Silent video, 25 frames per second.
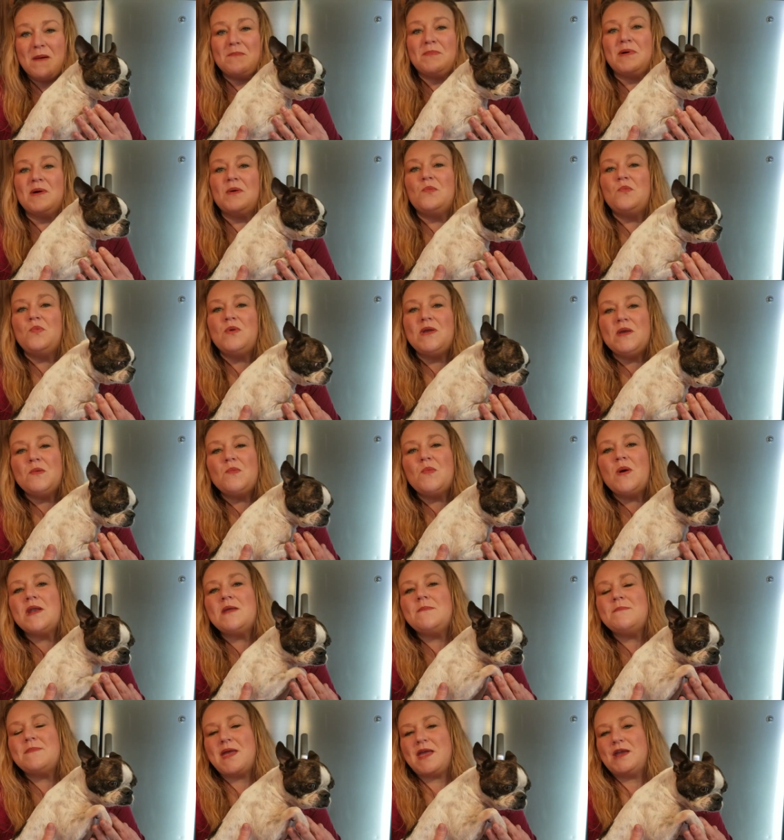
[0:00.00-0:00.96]
but we
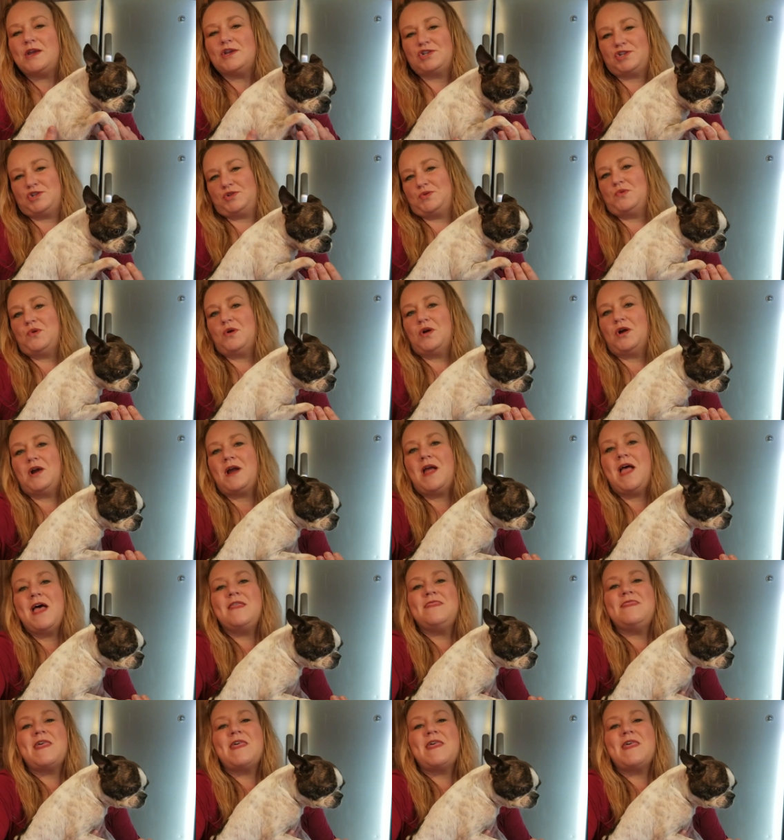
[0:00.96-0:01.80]
want to make sure